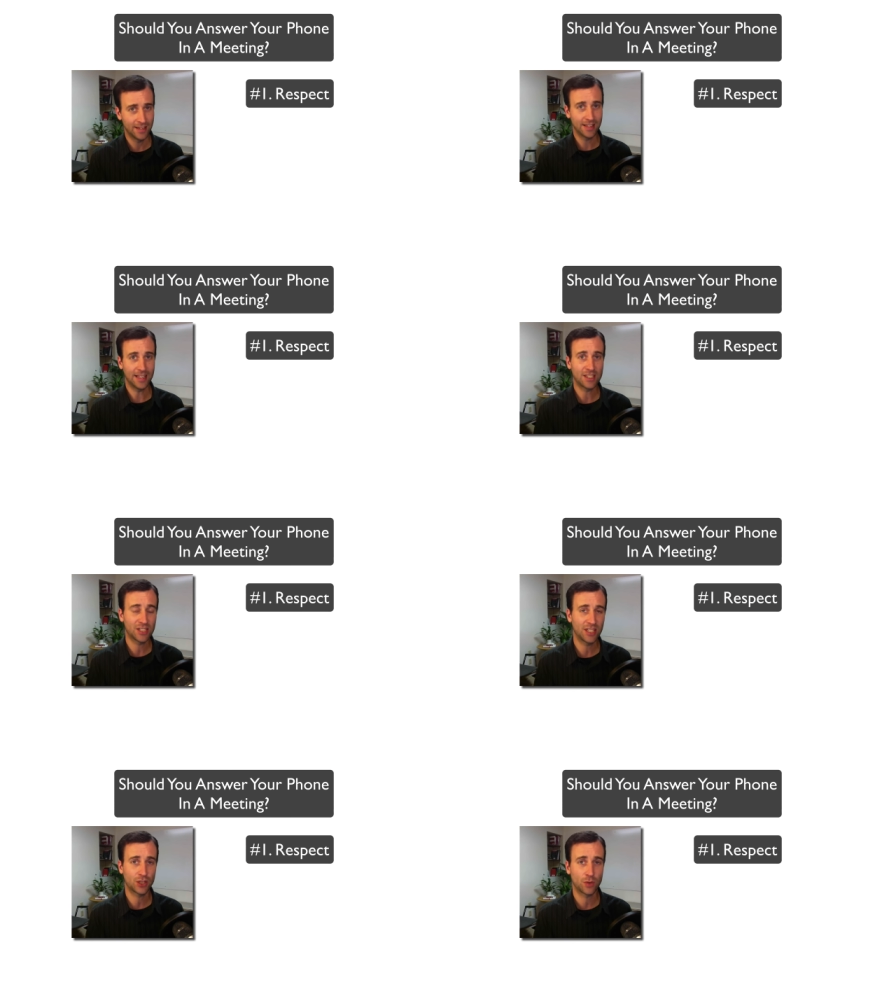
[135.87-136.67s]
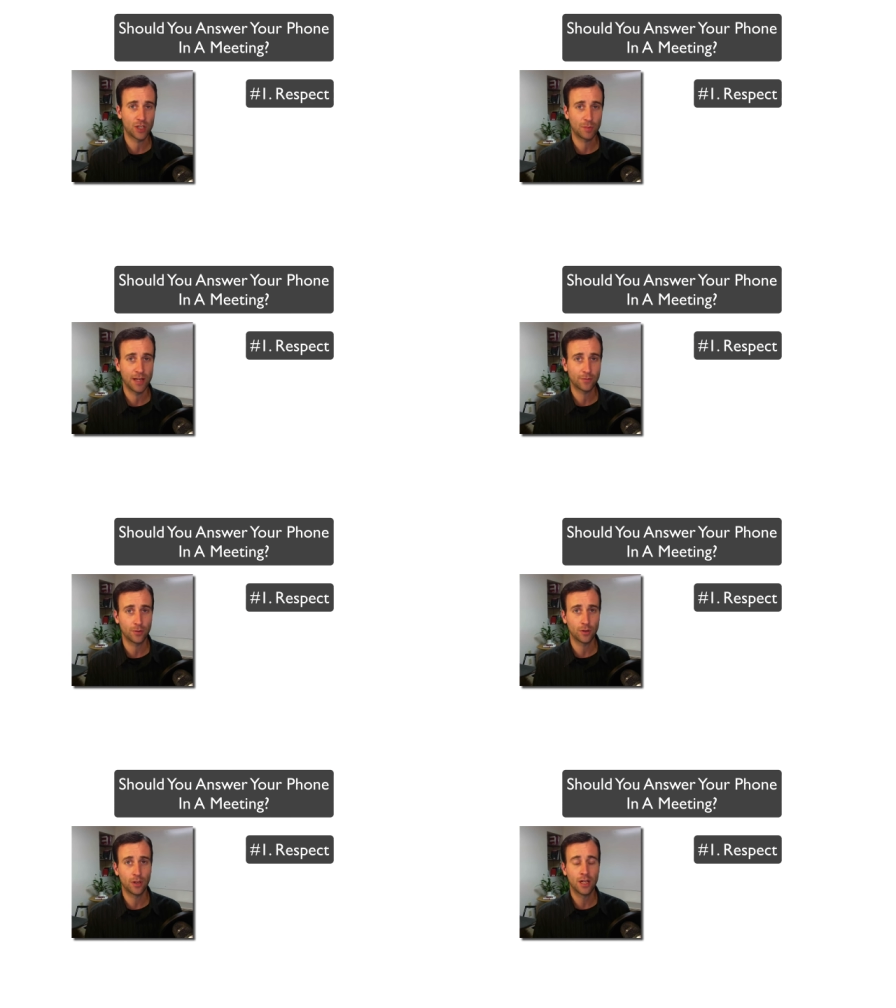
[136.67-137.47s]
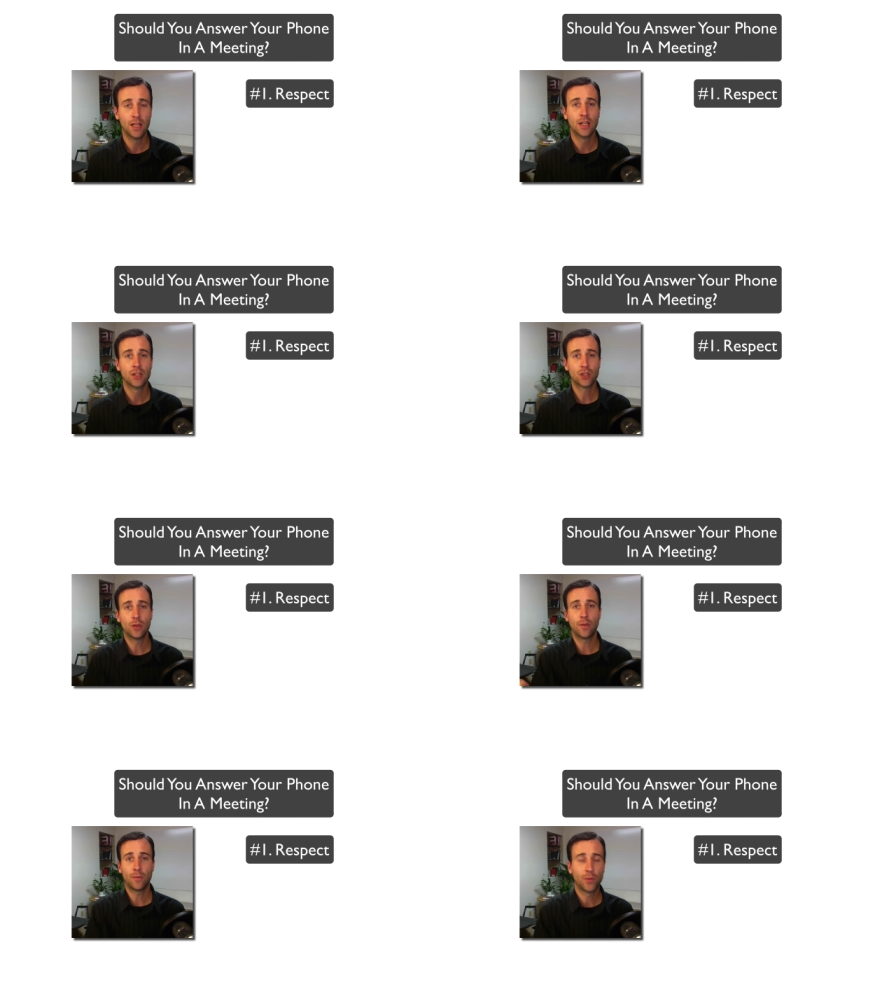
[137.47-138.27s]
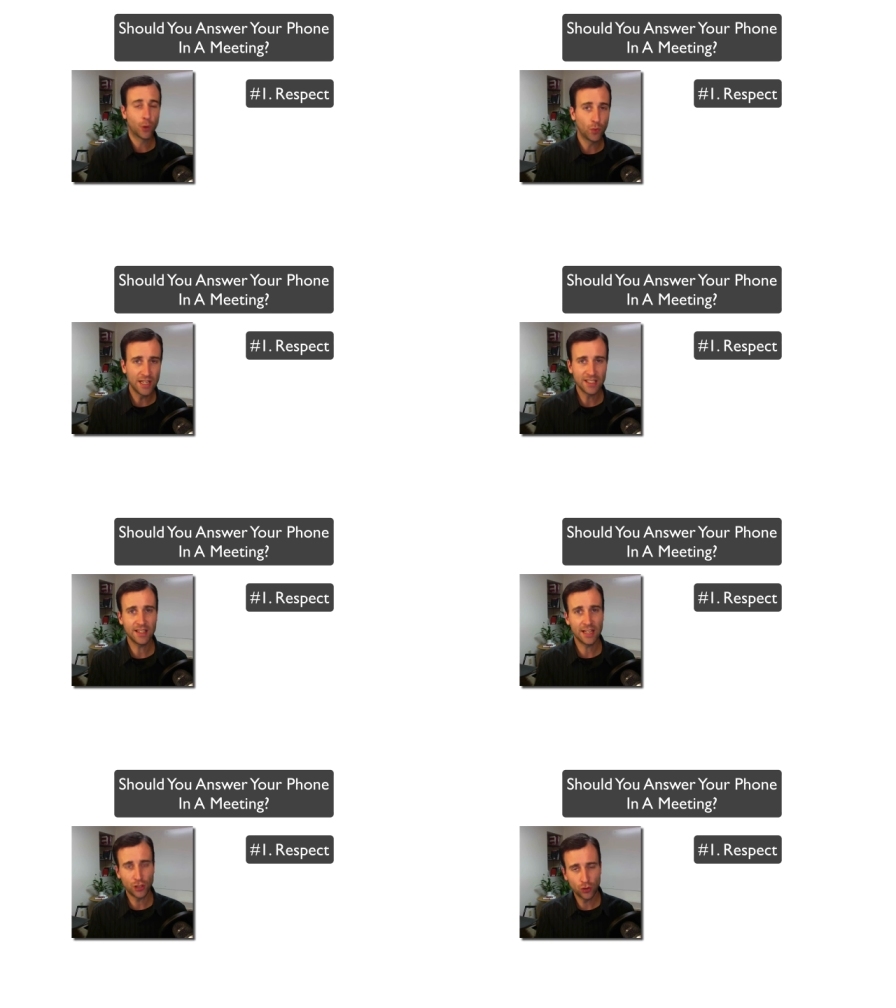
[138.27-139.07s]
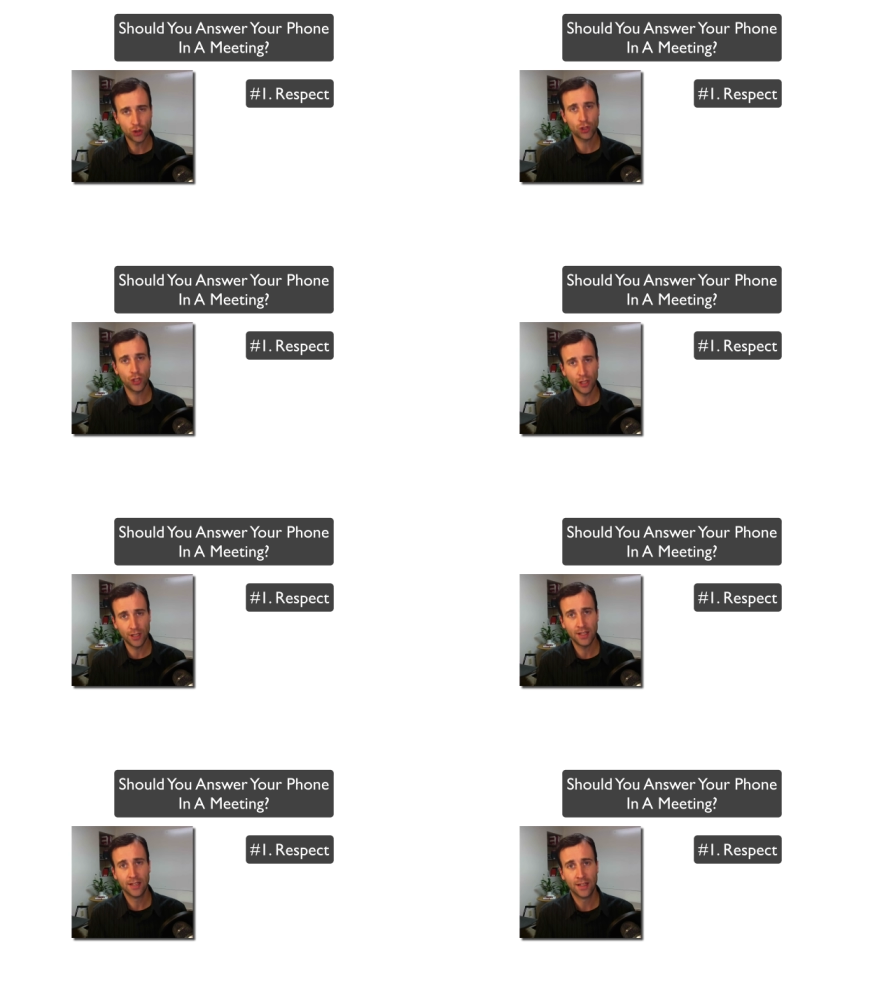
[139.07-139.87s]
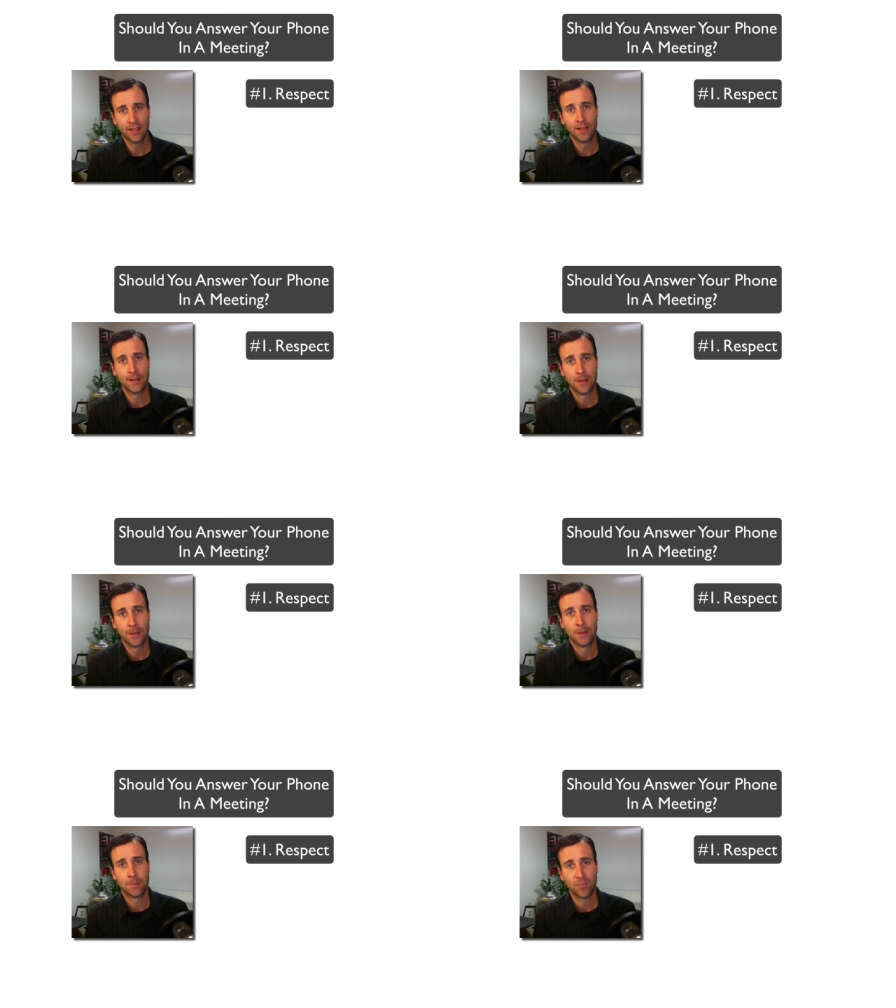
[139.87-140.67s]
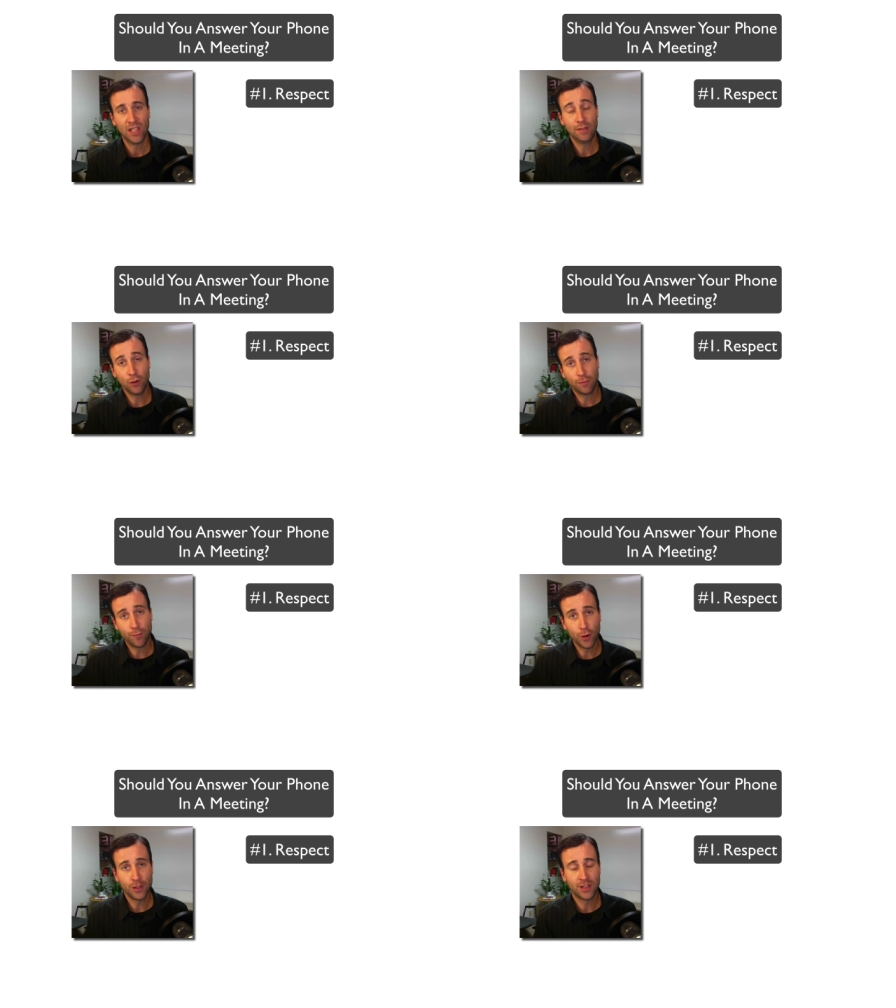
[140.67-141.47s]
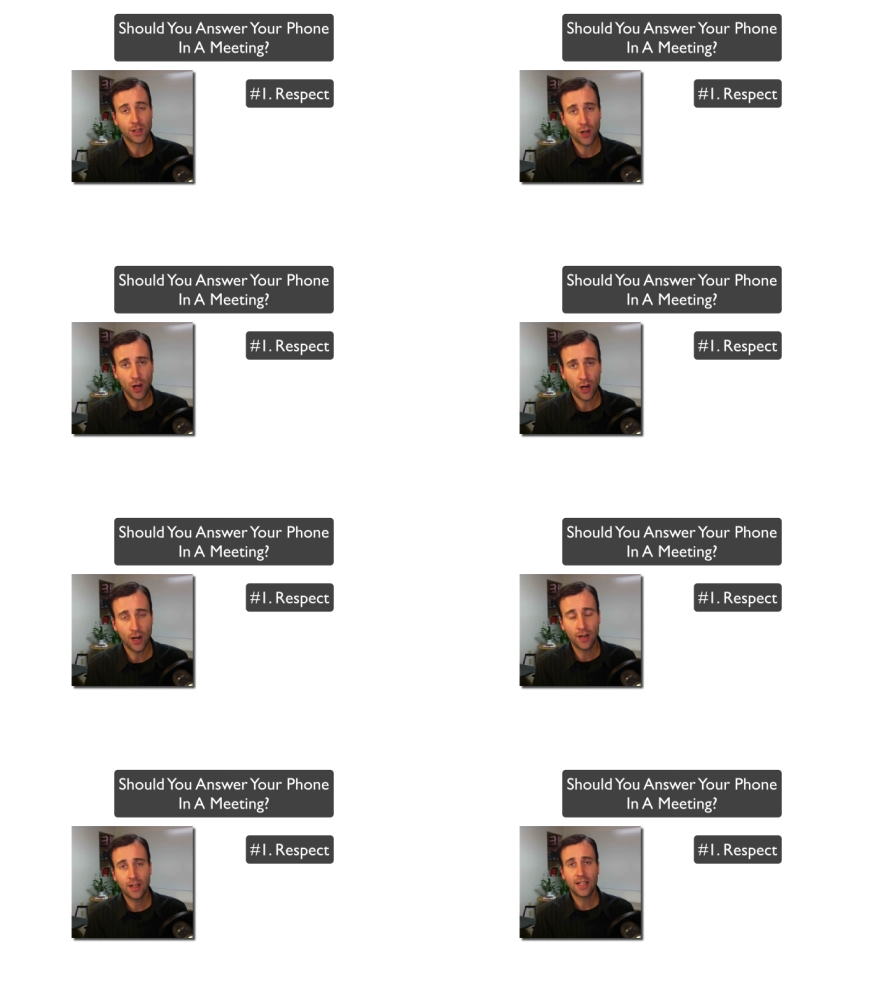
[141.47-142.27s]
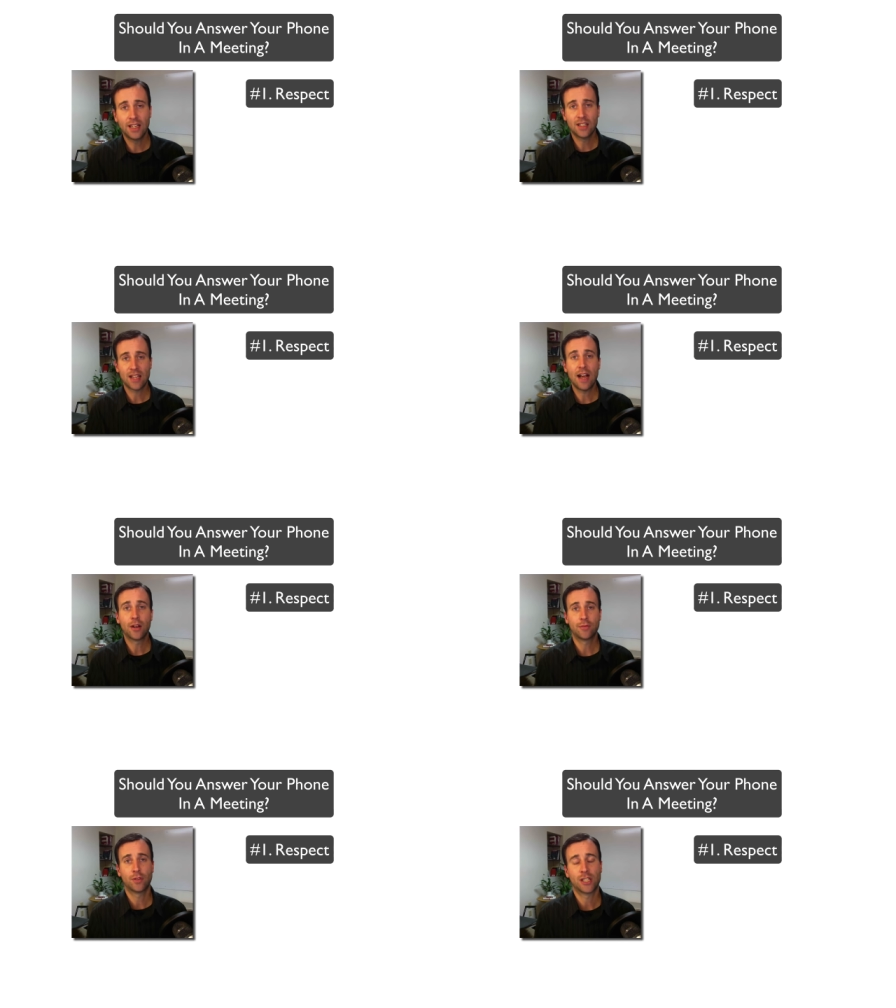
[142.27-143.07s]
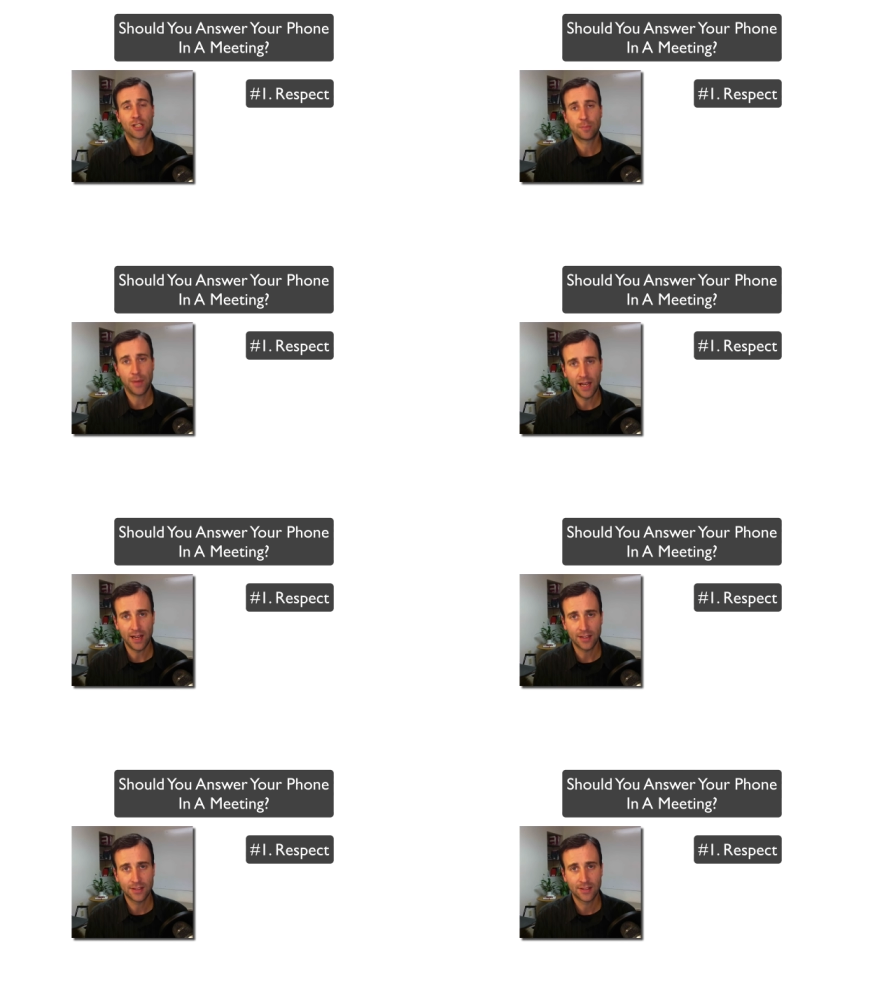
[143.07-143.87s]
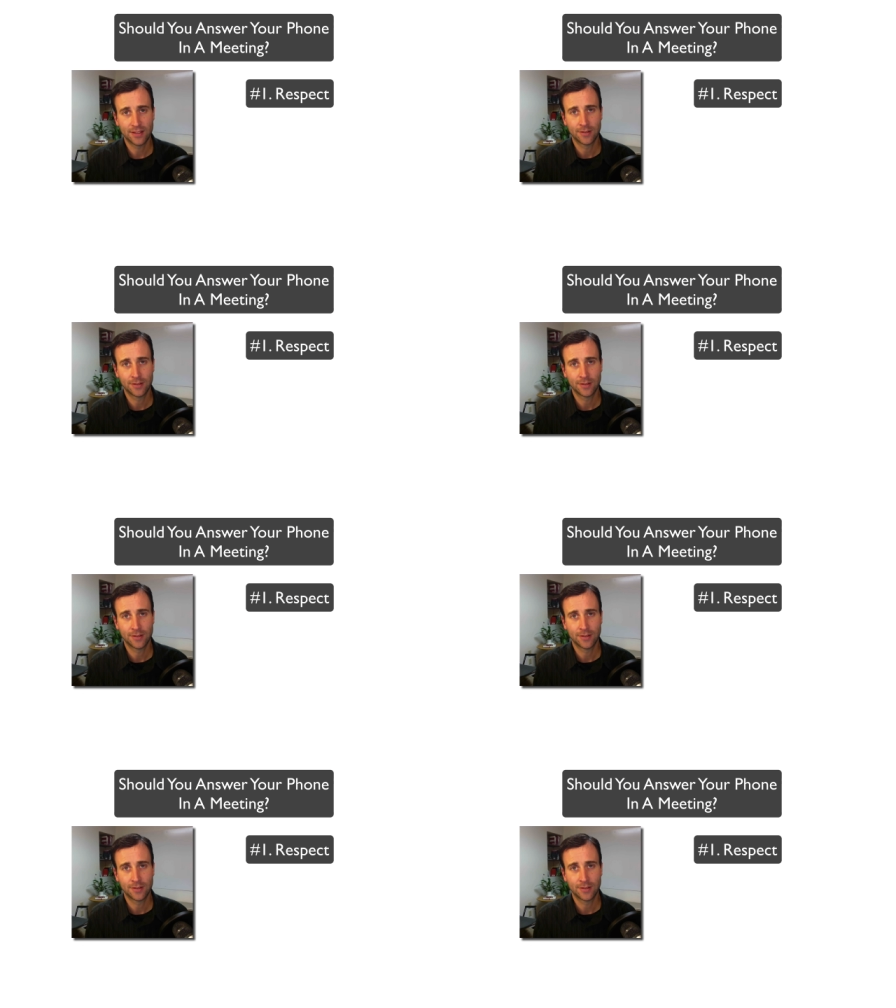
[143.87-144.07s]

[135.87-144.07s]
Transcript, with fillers: And that's disrespectful. So the the reason that you should leave your phone in the car is out of respect.